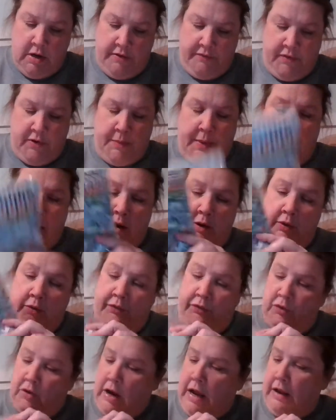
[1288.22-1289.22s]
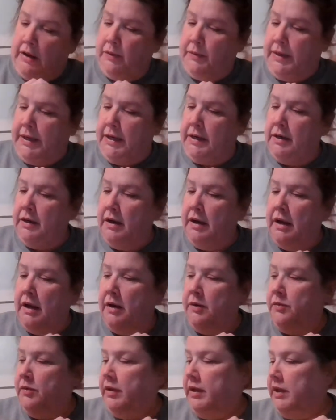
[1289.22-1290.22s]
for Halloween.
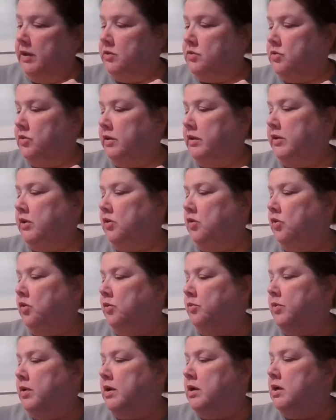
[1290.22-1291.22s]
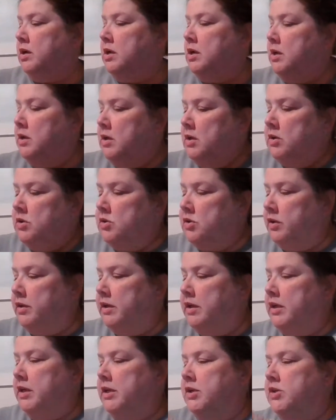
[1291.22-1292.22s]
And really and truly the only one. So
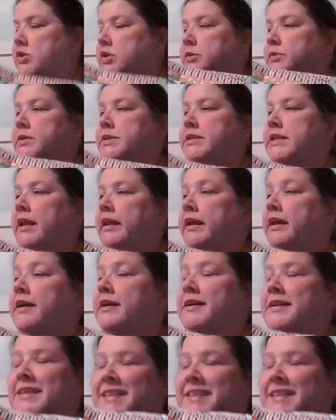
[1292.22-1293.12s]
she was selling